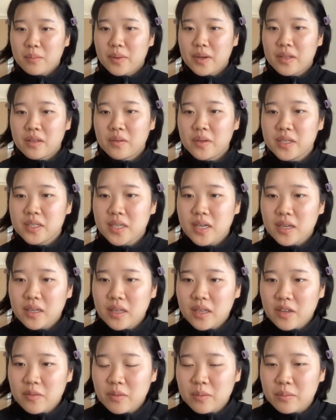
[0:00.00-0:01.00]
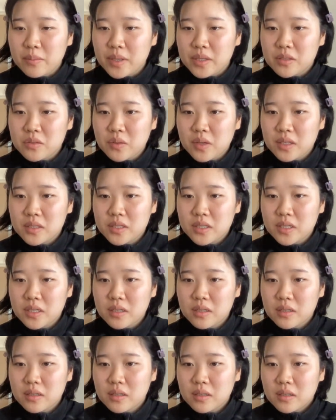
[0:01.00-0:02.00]
By the way, Jackie, I've been binge
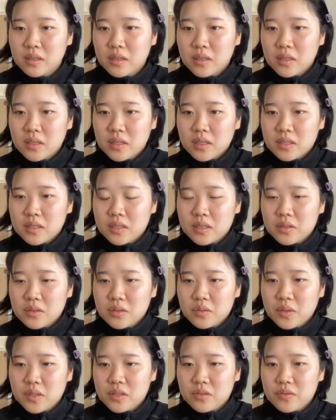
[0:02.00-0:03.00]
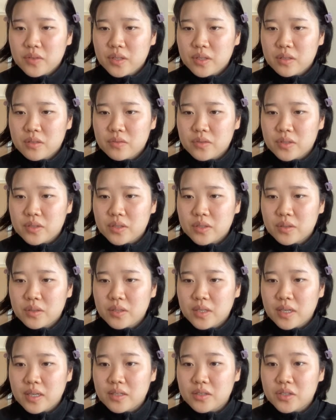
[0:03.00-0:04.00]
watching Teal Swan's videos for 2
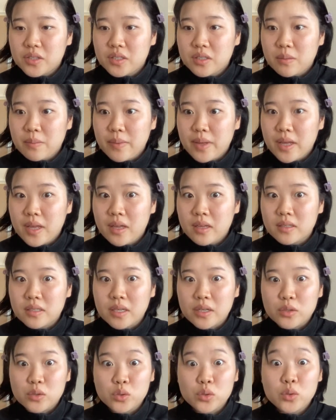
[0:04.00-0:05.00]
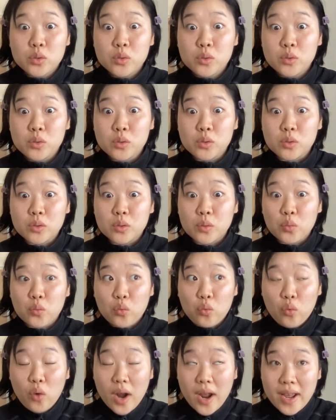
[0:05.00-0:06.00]
days. She's amazing. Dude,
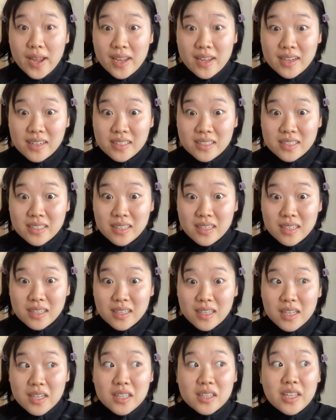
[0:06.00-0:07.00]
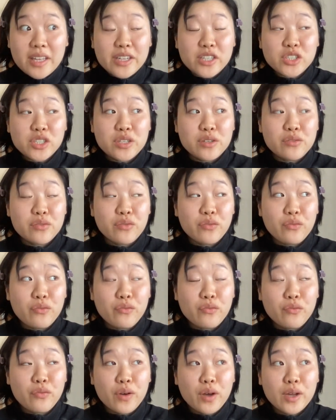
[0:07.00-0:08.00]
right? Like, she's
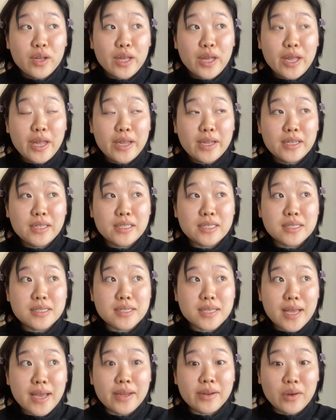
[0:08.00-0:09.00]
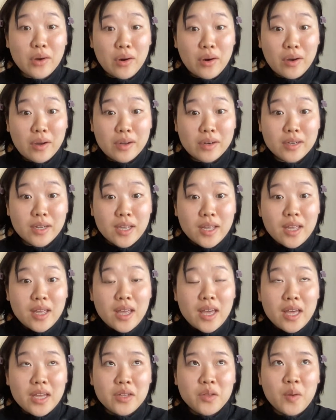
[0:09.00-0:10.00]
fucking dead on.
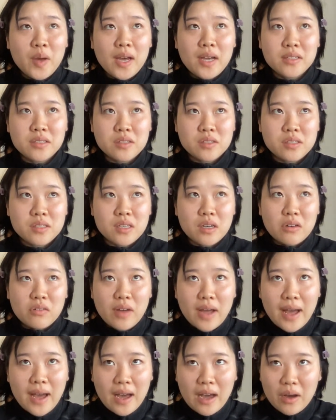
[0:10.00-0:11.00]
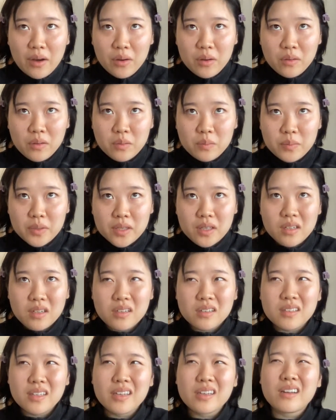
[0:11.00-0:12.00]
And you ask yourself how, but then
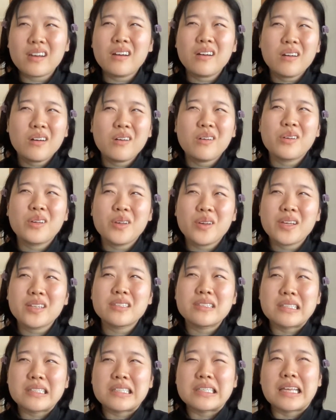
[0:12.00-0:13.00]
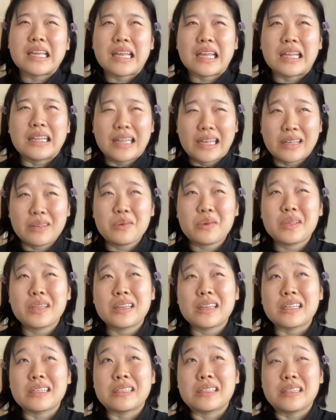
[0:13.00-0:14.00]
you're like, oh, you can see, like, you
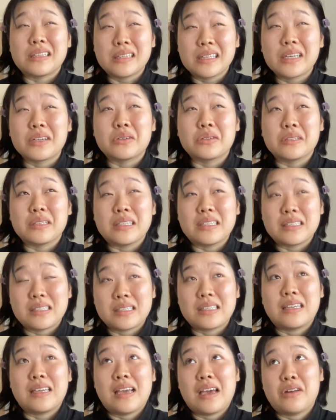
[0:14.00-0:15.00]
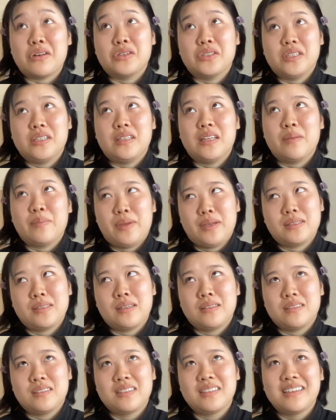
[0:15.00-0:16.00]
can literally see energy. That makes
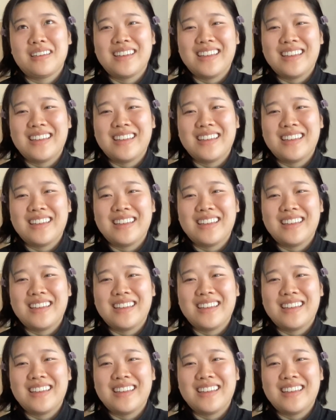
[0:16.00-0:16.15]
sense.